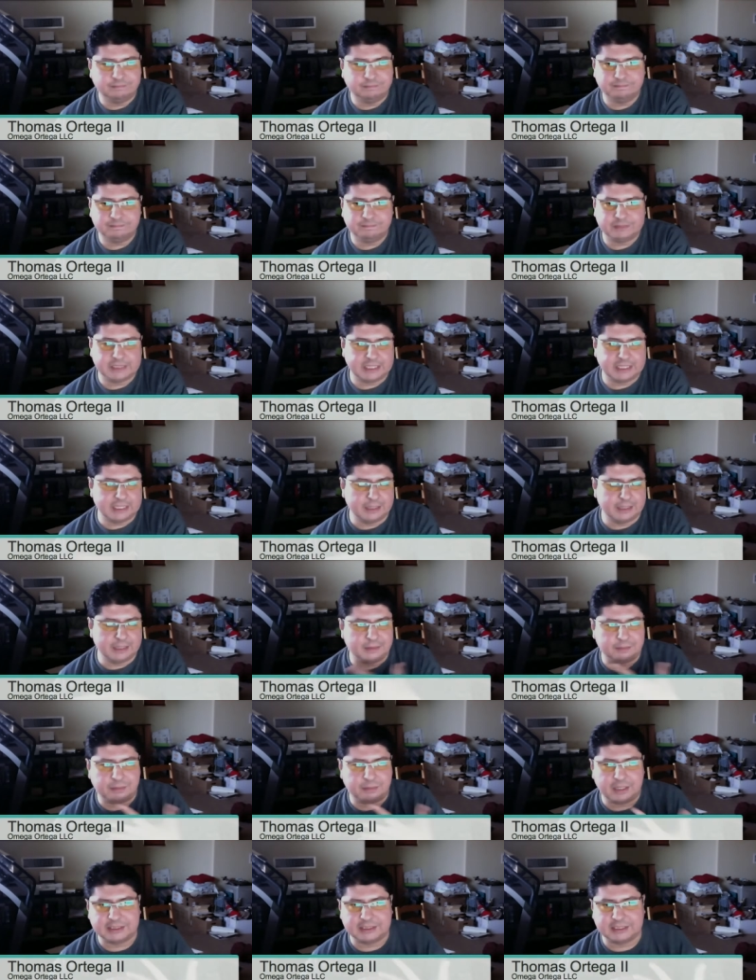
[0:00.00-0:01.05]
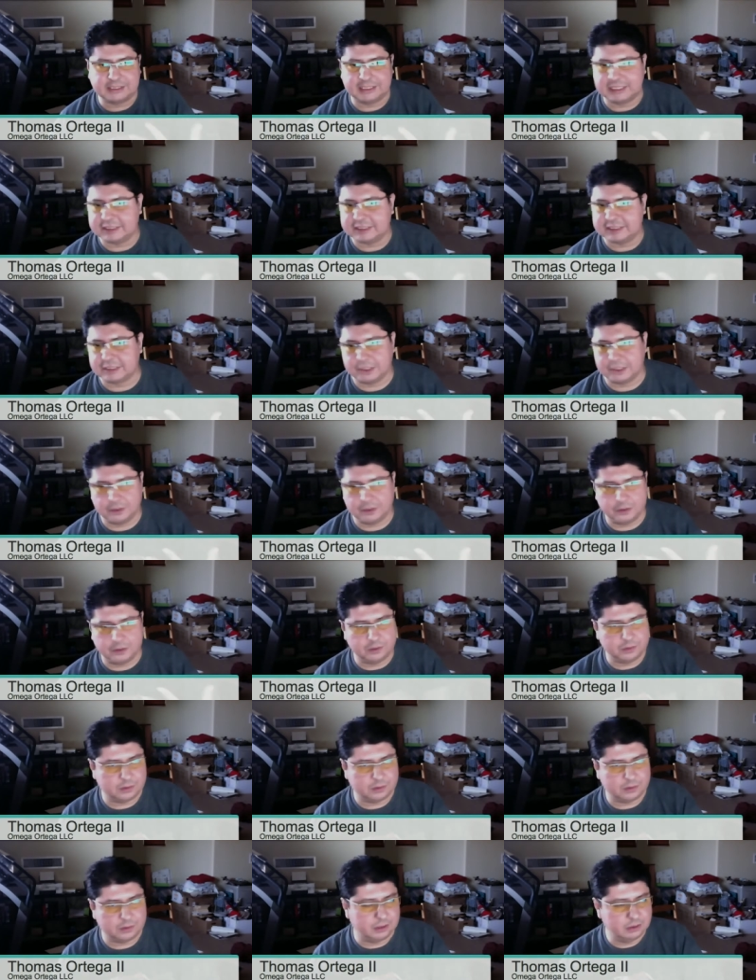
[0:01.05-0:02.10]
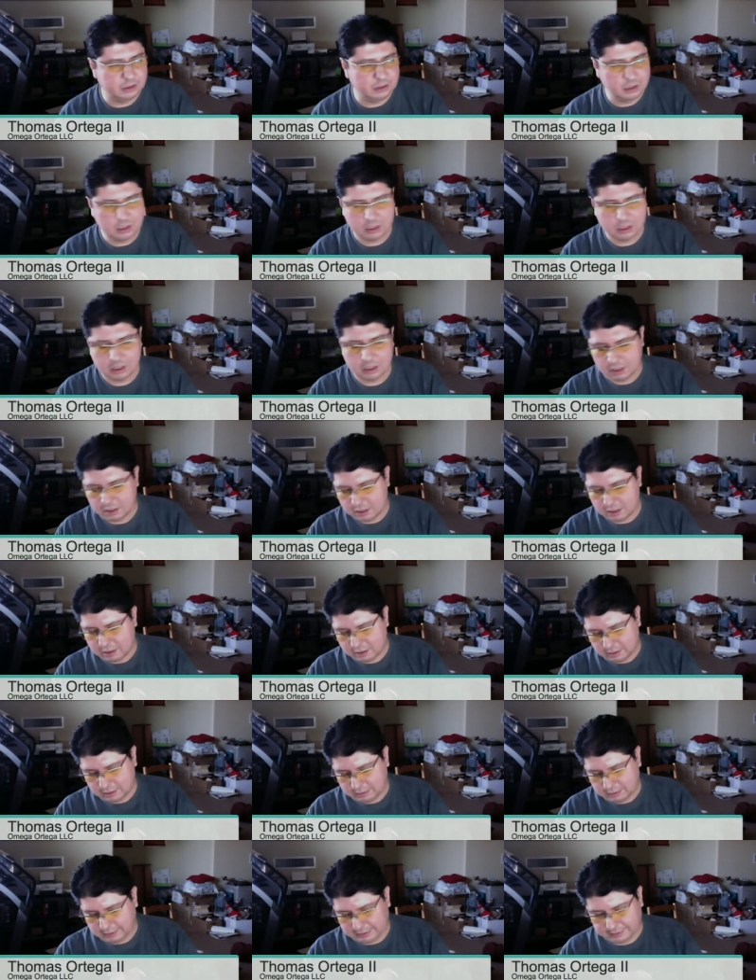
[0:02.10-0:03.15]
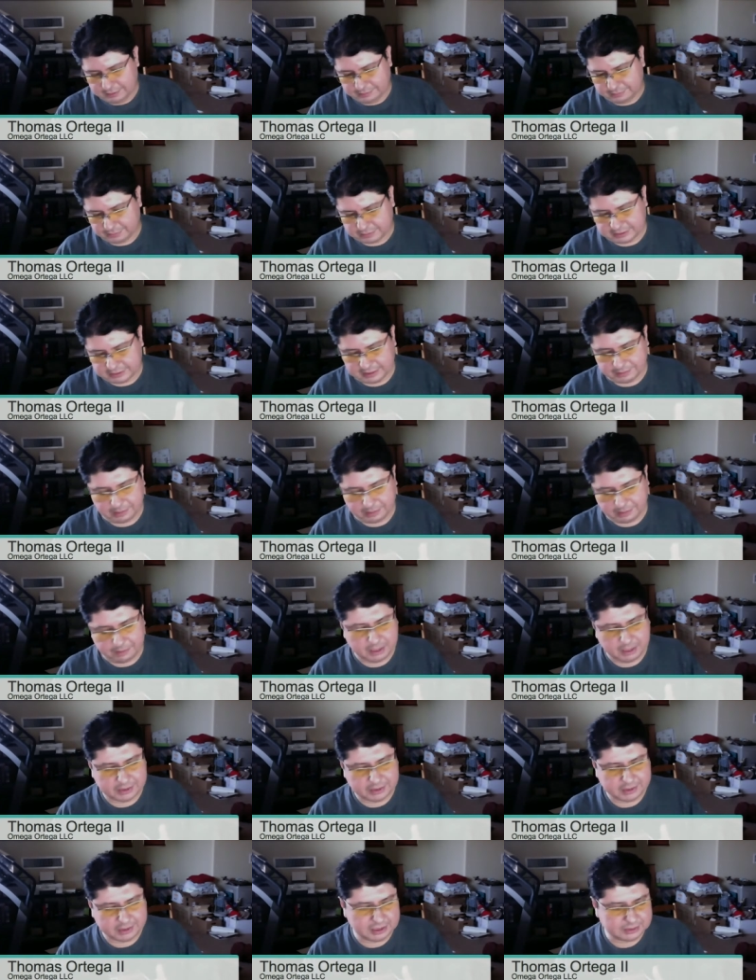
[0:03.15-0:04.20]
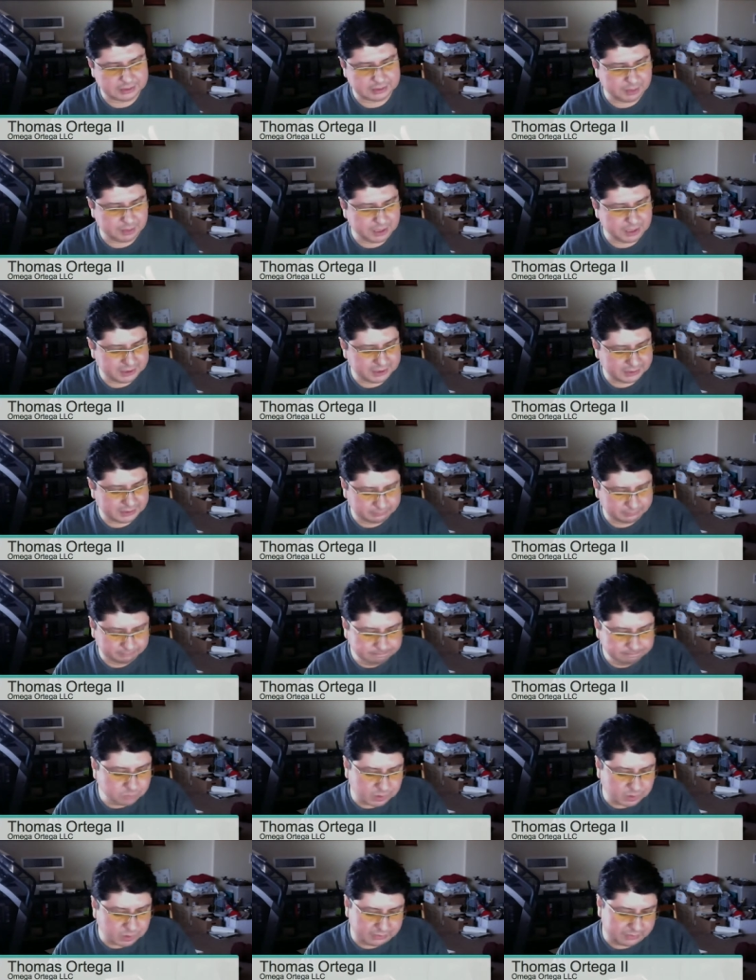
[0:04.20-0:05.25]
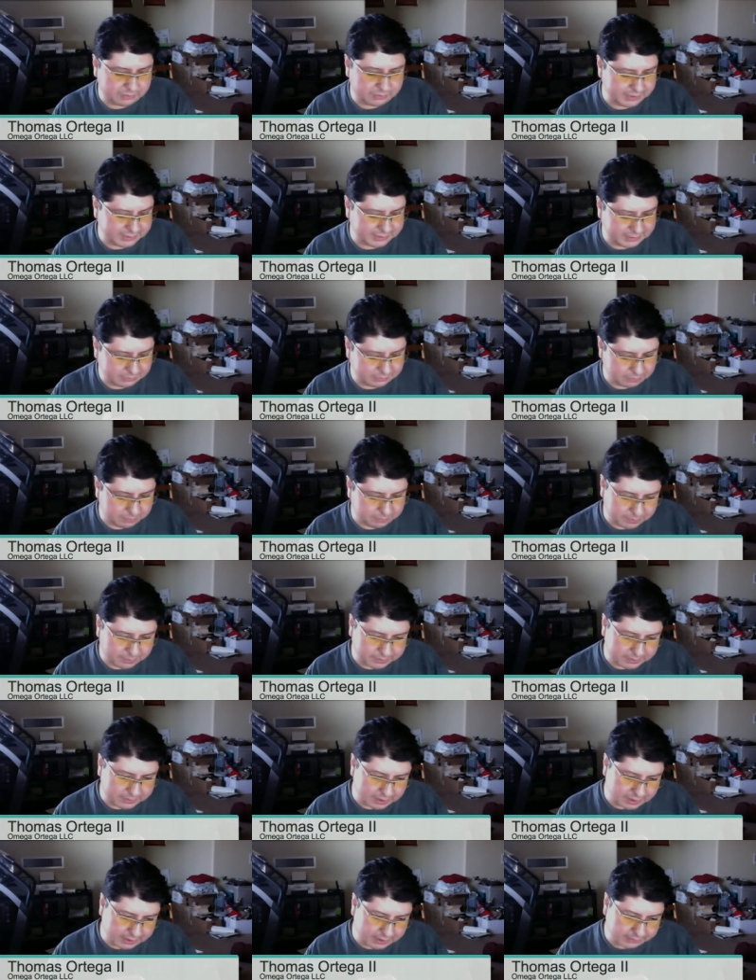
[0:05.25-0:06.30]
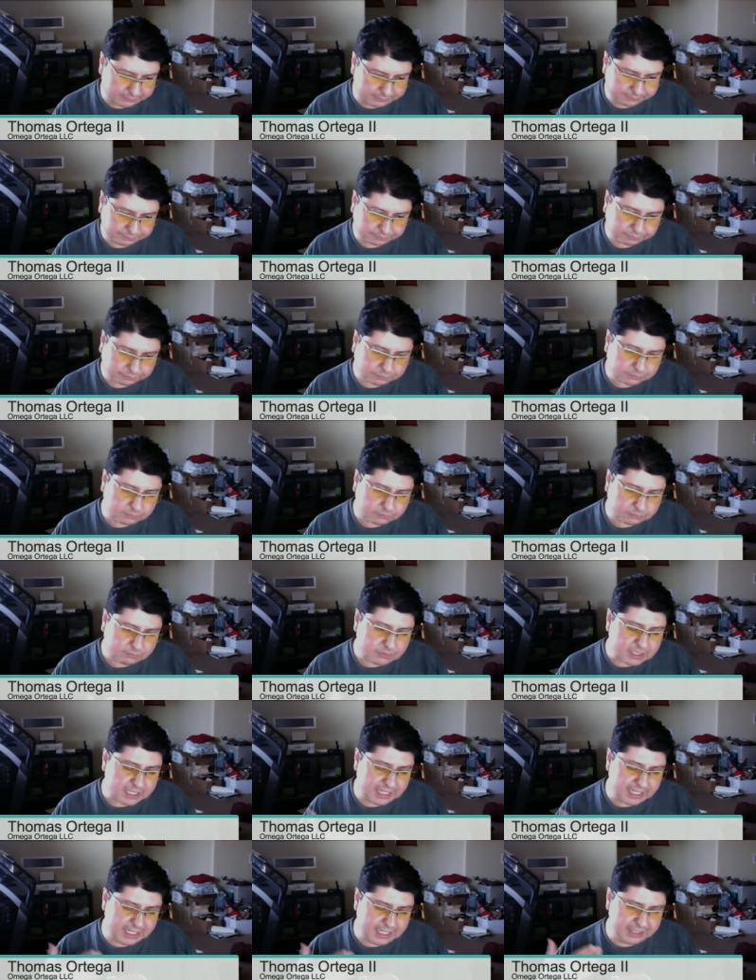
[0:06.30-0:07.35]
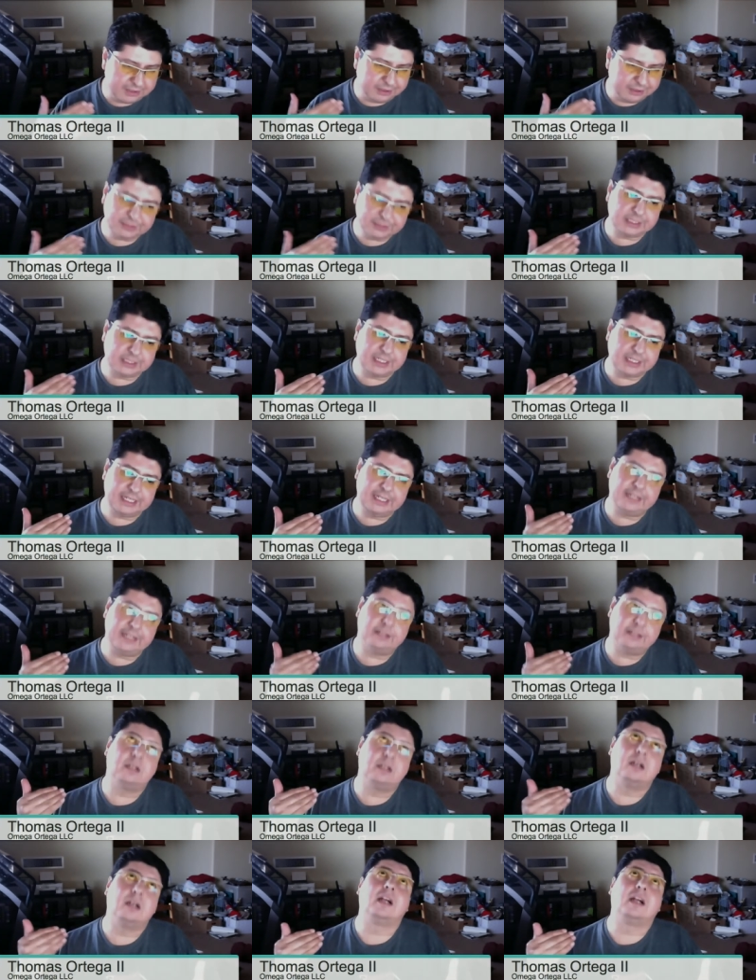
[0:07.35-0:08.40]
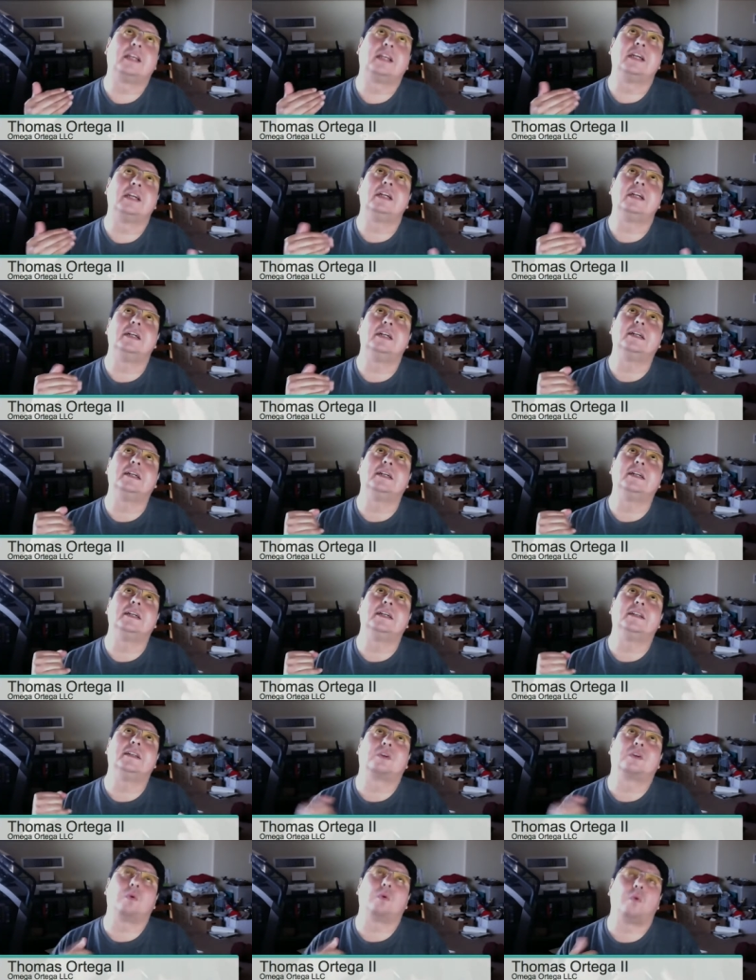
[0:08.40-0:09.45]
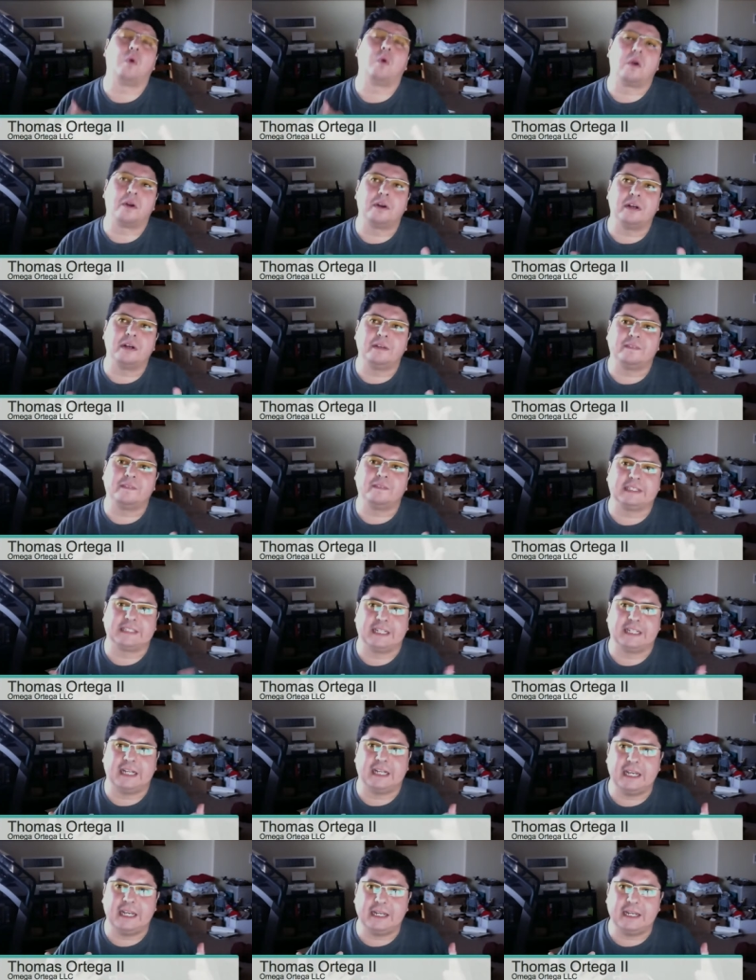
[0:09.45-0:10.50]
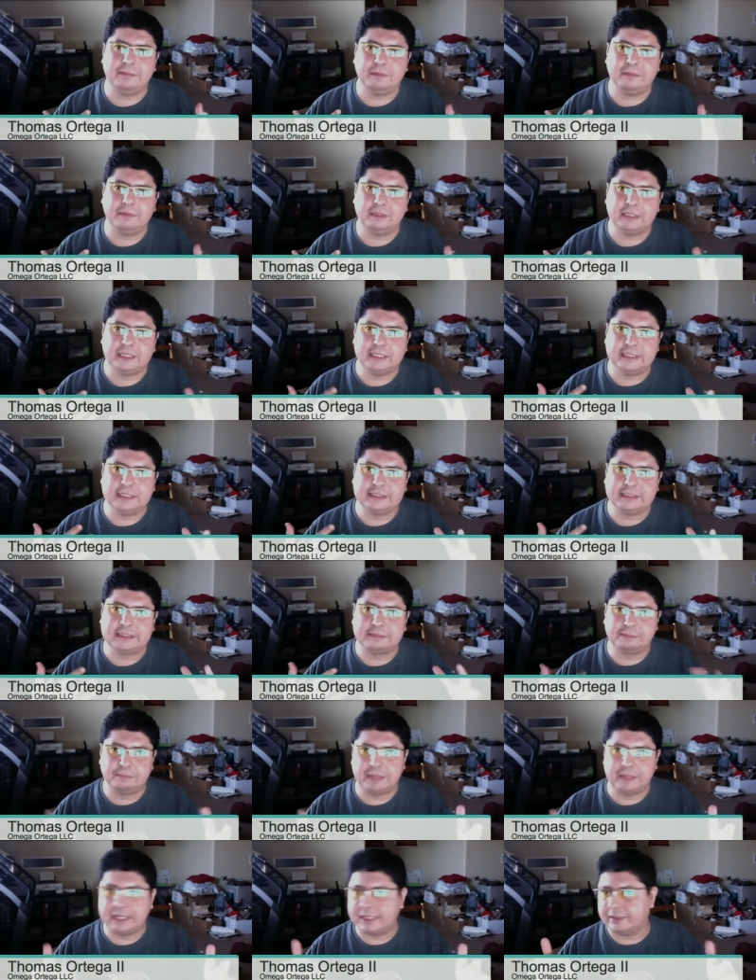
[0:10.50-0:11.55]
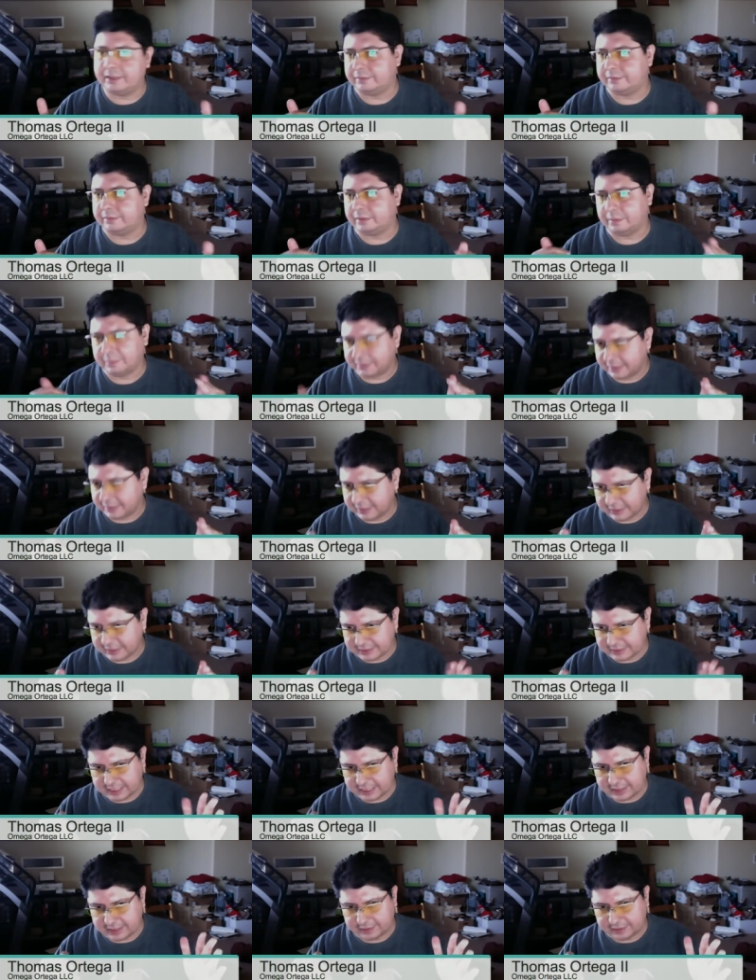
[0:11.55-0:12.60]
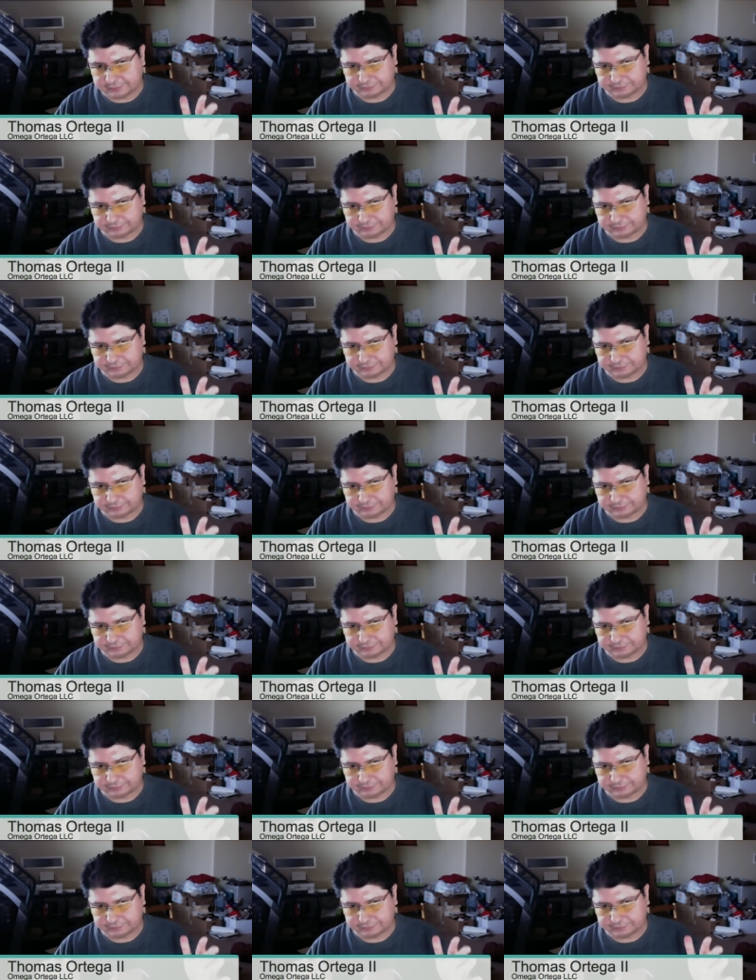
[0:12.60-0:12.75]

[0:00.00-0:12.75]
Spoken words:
setting up the project in Xcode, or set up our montage project, whatever it is that we're building on. And usually a good quarter of the time is spent with the designer.